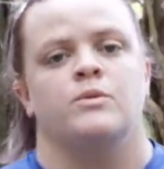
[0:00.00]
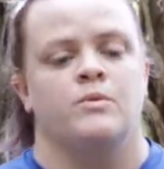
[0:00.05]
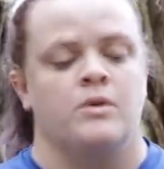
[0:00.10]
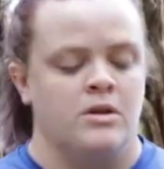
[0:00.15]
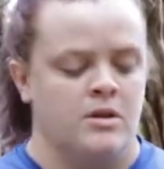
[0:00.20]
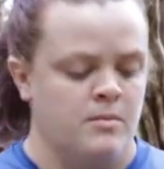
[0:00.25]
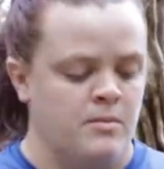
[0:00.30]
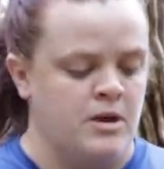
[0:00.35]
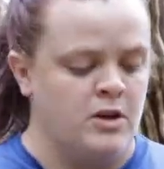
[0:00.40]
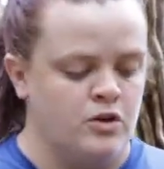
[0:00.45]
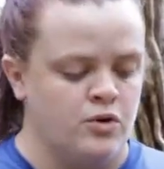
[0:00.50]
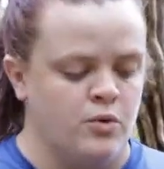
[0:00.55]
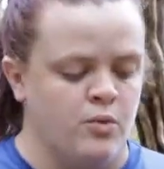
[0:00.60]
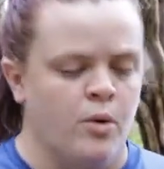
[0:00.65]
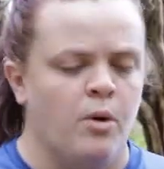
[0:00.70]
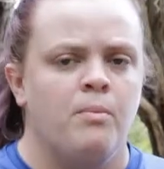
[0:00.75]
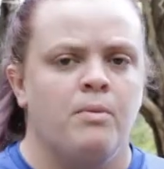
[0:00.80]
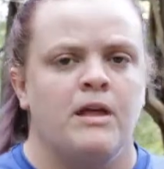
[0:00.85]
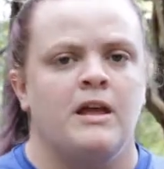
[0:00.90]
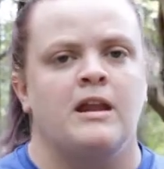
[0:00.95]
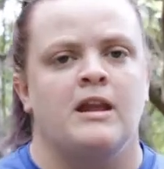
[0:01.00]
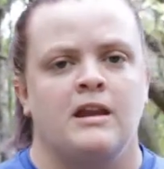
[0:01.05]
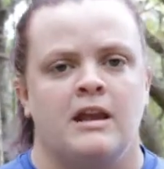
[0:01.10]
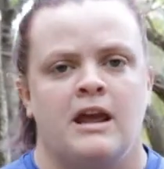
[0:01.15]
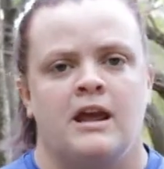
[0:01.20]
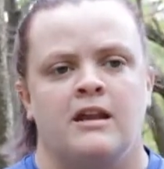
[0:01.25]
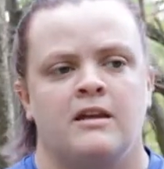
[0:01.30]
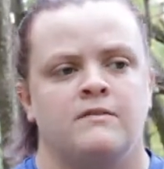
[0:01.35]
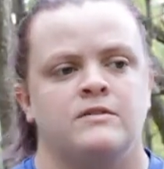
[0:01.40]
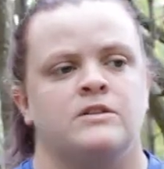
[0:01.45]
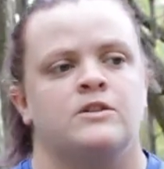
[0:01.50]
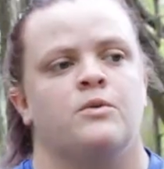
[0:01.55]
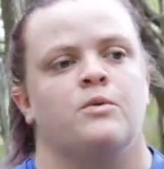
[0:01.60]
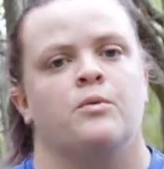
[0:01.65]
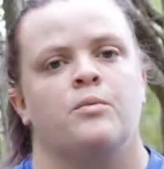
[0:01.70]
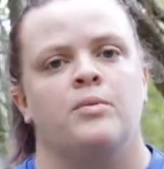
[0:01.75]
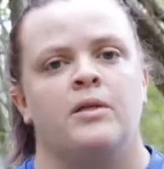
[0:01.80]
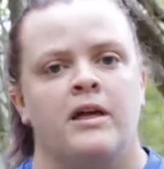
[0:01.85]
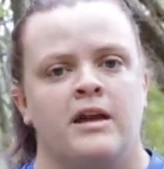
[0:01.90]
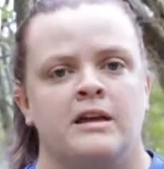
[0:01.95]
We want to make sure we're planting natives to
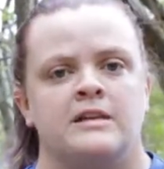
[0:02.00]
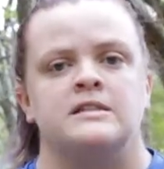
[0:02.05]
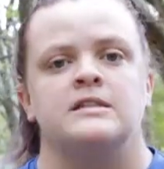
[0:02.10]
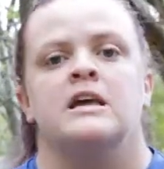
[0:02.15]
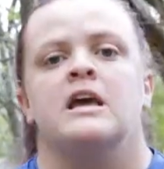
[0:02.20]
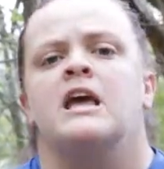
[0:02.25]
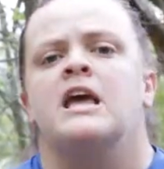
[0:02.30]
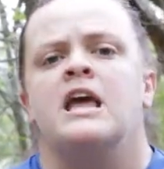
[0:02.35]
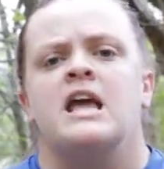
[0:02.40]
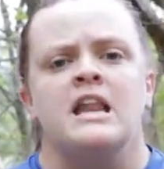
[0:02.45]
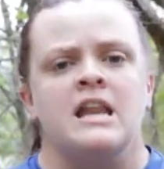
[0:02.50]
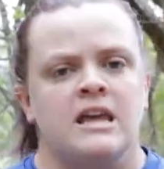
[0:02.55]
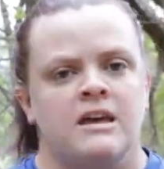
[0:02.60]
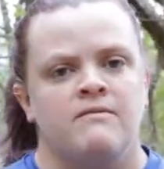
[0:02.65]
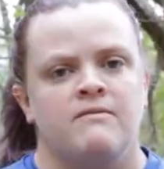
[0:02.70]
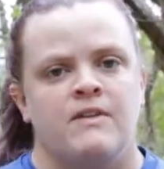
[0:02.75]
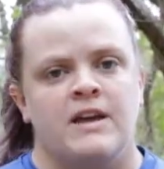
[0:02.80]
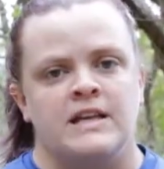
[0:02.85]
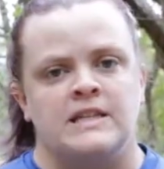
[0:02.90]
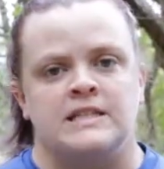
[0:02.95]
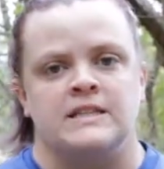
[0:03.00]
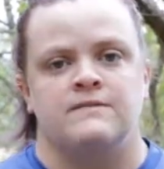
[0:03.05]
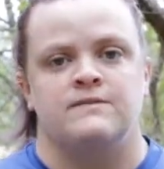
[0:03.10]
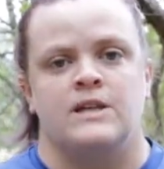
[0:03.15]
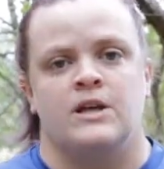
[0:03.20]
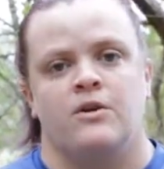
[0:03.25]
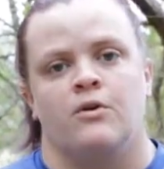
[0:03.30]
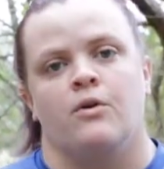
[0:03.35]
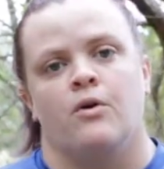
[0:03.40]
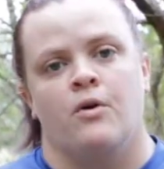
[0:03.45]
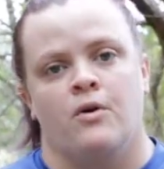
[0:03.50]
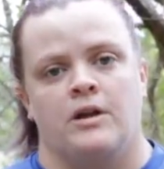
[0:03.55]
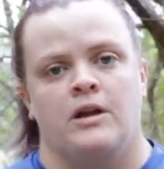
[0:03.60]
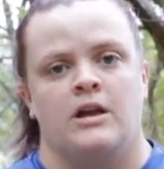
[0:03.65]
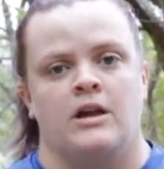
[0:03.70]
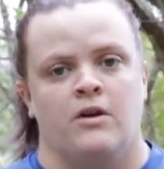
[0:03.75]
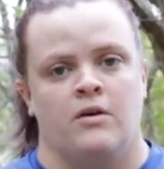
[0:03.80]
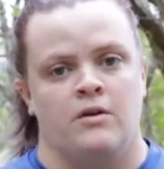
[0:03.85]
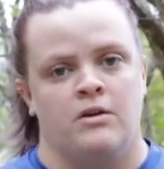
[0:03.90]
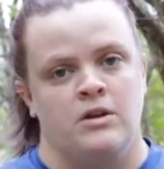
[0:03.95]
replace any invasives that are
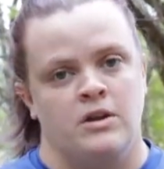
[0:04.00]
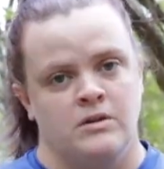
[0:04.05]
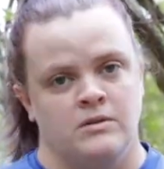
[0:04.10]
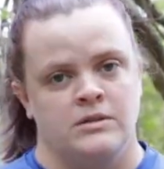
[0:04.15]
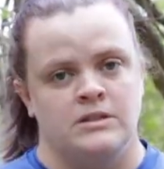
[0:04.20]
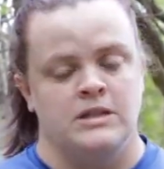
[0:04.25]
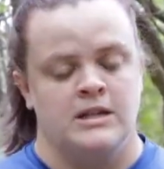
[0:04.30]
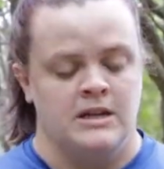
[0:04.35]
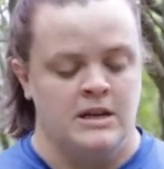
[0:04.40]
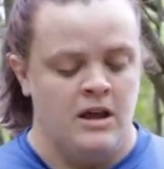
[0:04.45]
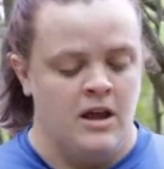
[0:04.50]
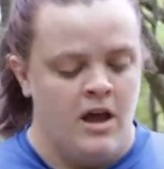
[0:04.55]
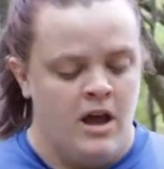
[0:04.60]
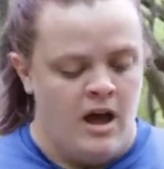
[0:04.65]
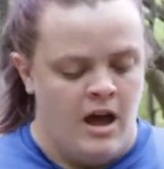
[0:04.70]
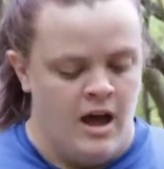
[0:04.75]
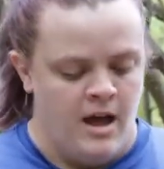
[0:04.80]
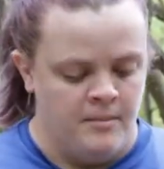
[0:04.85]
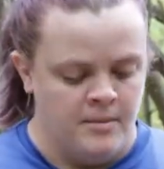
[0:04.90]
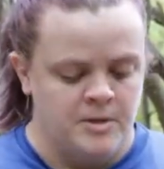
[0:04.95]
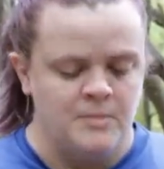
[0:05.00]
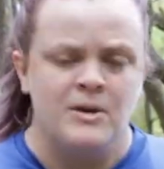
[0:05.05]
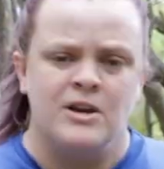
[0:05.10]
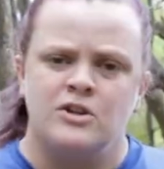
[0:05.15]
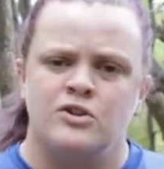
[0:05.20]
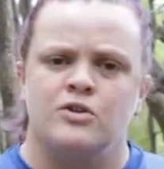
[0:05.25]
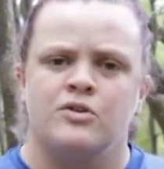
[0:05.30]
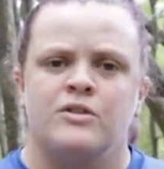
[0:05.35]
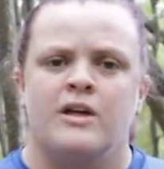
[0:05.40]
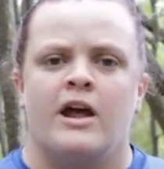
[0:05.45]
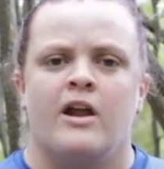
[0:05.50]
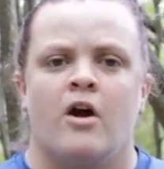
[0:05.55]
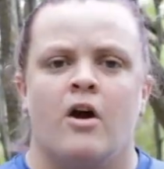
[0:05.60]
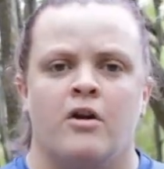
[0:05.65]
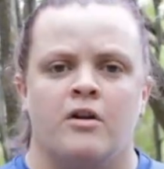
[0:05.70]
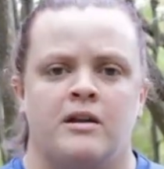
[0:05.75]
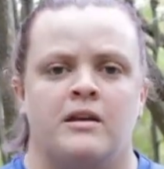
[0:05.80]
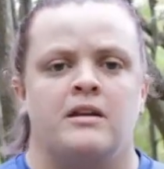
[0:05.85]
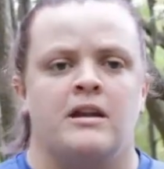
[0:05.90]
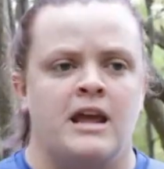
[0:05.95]
growing here in Houston, to make sure that
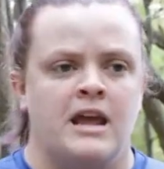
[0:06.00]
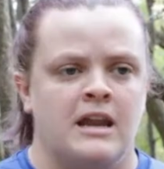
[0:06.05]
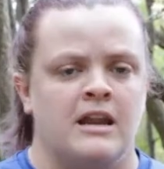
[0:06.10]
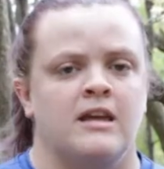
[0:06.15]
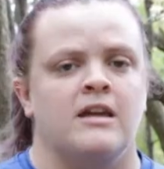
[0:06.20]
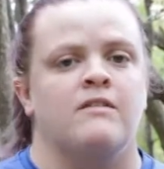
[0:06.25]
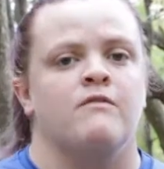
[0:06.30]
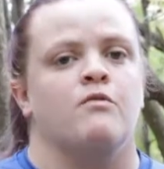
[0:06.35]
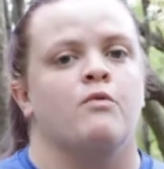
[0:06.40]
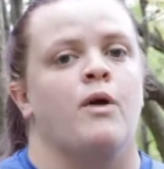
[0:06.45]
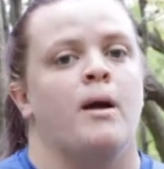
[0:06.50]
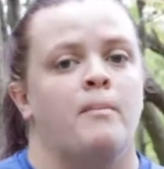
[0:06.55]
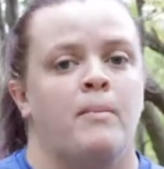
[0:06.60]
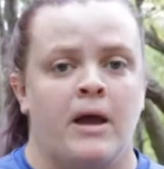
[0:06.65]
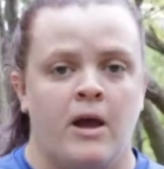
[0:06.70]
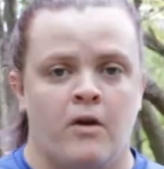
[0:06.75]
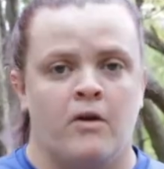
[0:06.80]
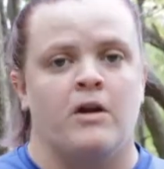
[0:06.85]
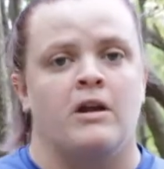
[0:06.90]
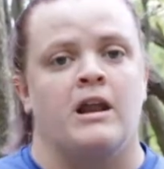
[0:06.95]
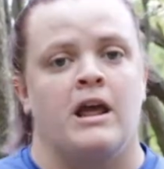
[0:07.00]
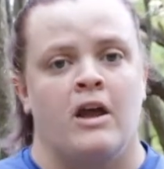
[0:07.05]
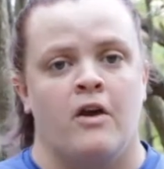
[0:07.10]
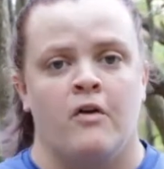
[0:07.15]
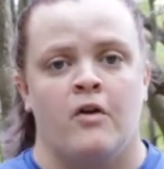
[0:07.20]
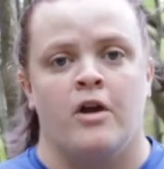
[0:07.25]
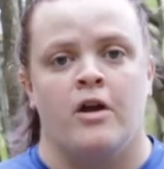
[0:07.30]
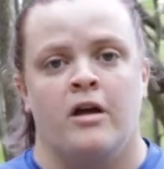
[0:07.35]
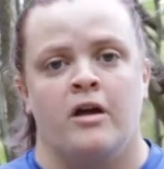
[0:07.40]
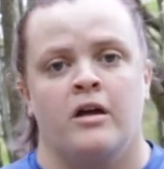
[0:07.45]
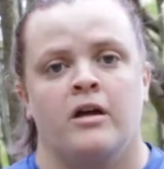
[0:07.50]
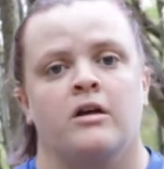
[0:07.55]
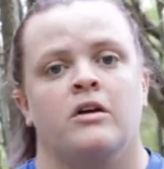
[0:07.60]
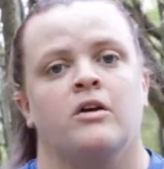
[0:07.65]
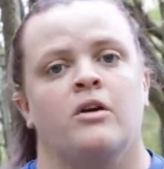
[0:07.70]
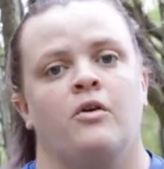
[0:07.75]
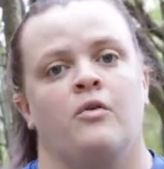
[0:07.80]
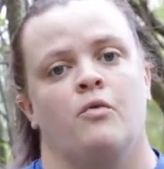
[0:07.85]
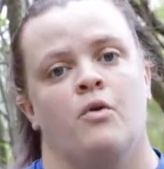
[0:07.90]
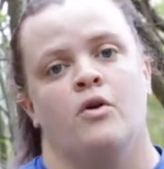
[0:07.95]
our native riparian area
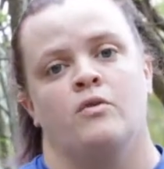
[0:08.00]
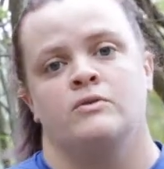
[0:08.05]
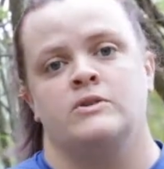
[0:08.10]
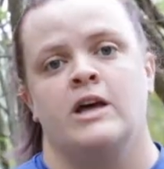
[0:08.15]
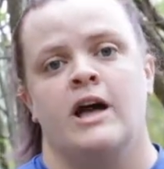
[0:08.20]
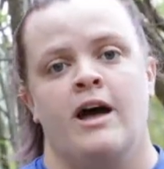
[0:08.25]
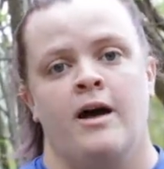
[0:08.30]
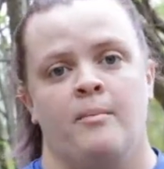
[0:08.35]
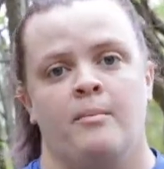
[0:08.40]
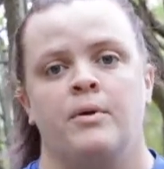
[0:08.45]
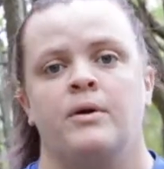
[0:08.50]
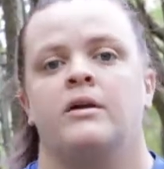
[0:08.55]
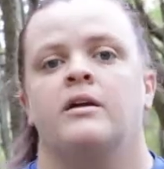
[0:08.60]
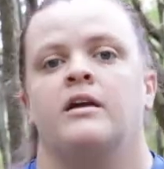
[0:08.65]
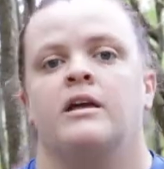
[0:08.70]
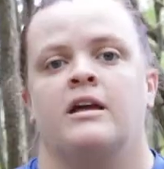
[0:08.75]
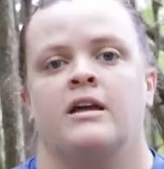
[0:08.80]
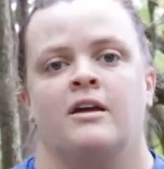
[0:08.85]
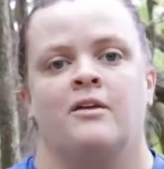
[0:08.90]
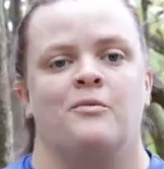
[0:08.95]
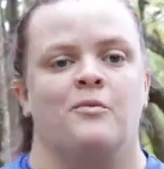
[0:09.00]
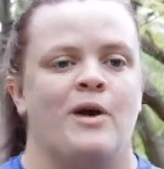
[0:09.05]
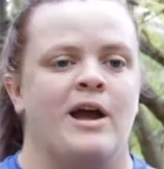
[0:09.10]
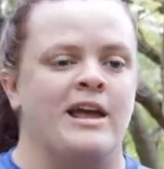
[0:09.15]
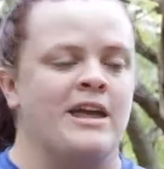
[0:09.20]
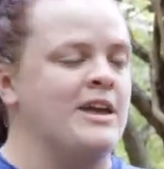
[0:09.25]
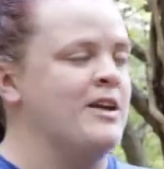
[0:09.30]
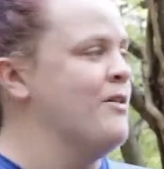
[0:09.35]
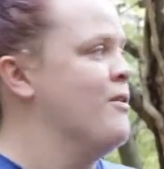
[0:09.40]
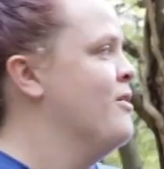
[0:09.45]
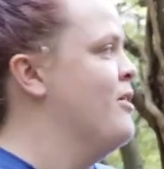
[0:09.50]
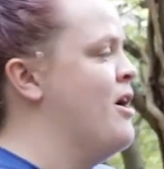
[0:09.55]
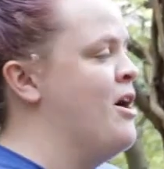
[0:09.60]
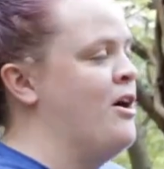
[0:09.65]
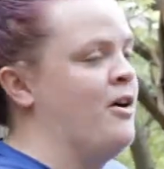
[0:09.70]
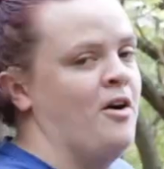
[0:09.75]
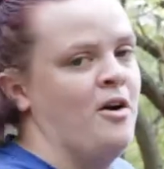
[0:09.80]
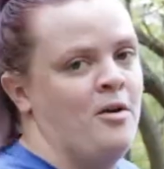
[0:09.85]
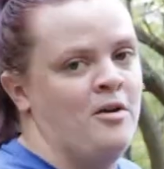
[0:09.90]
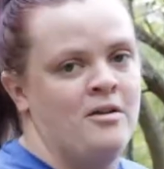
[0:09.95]
grows up right here
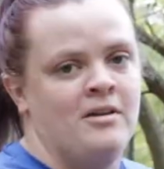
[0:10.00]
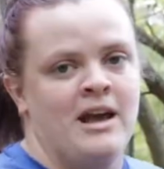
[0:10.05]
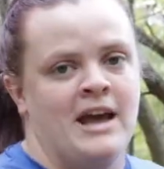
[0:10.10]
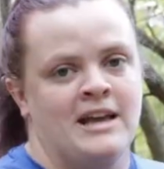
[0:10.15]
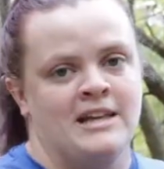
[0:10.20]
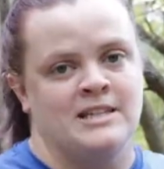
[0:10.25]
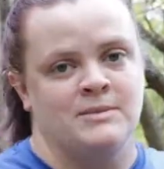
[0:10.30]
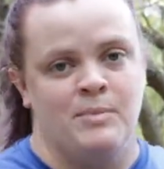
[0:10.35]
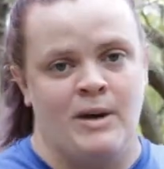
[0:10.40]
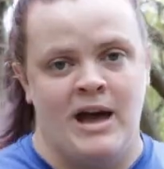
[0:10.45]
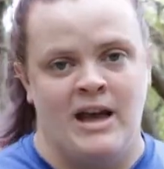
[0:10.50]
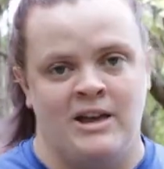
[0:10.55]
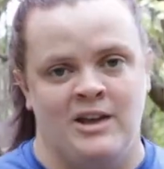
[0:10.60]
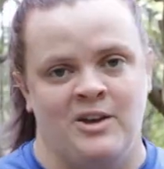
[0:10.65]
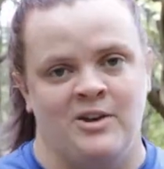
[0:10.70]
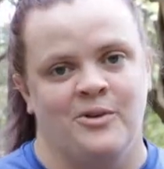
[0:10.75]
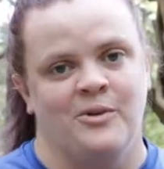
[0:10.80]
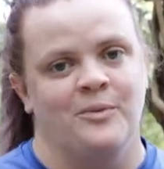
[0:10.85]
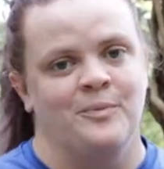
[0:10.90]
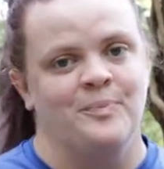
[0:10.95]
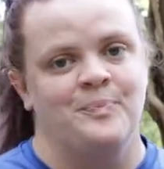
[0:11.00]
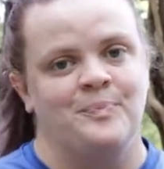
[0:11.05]
along our nice bayou.